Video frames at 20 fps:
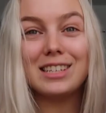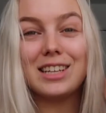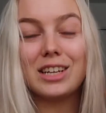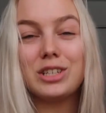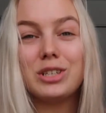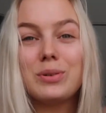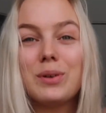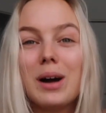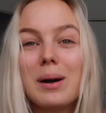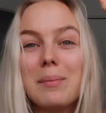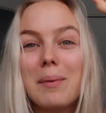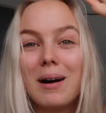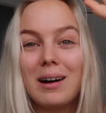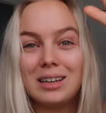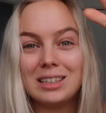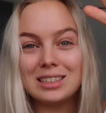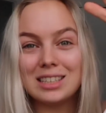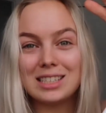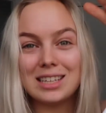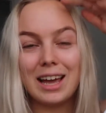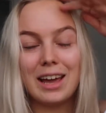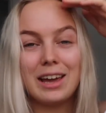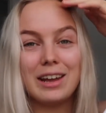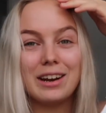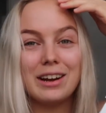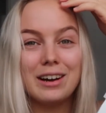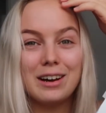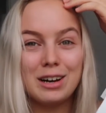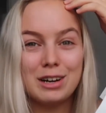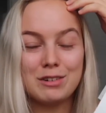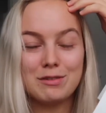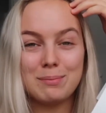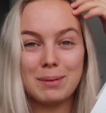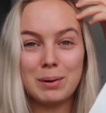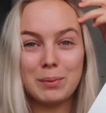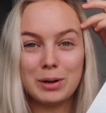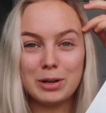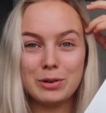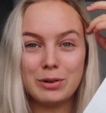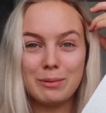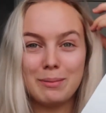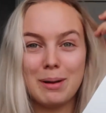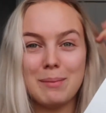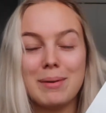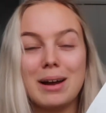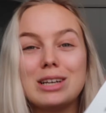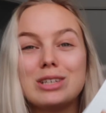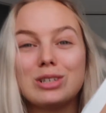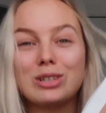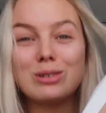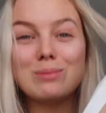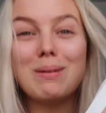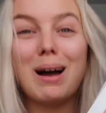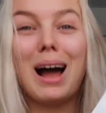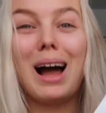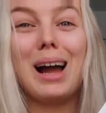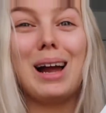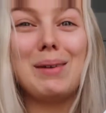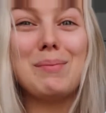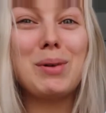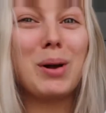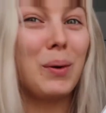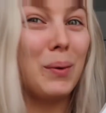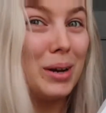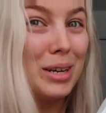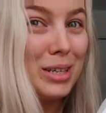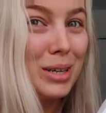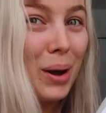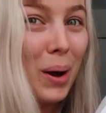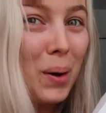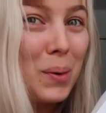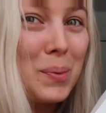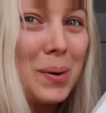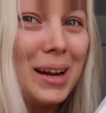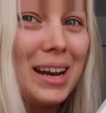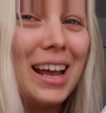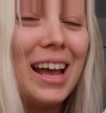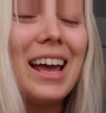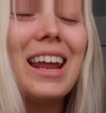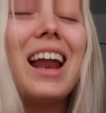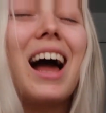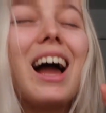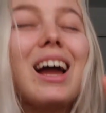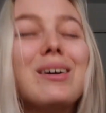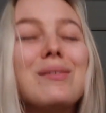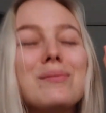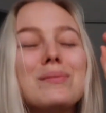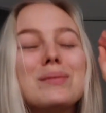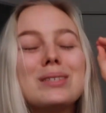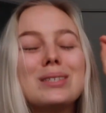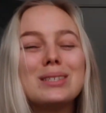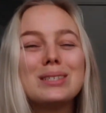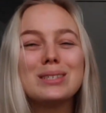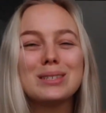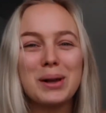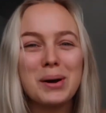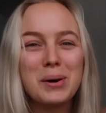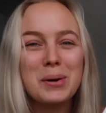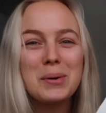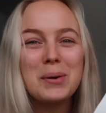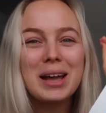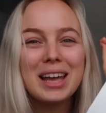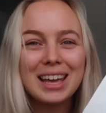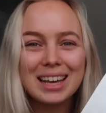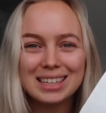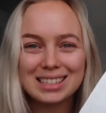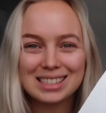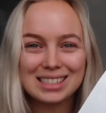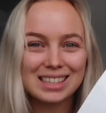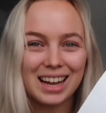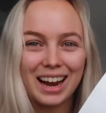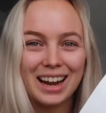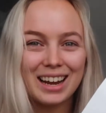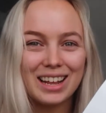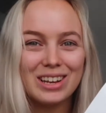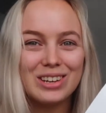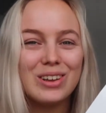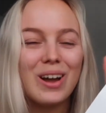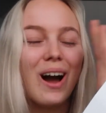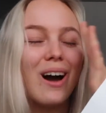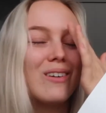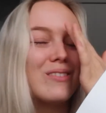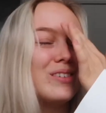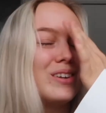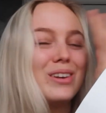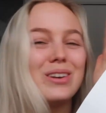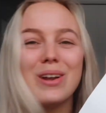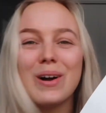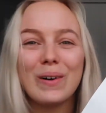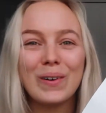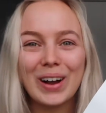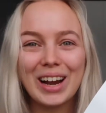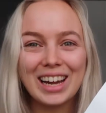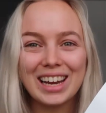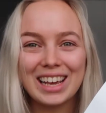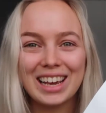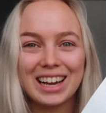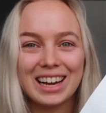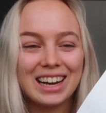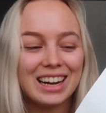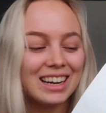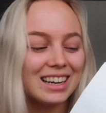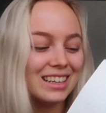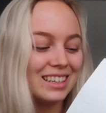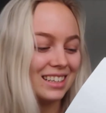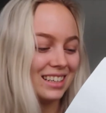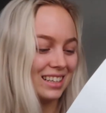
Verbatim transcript: set you up on the side of my window in my bedroom. I'm going to open it. I am so excited. You have no idea.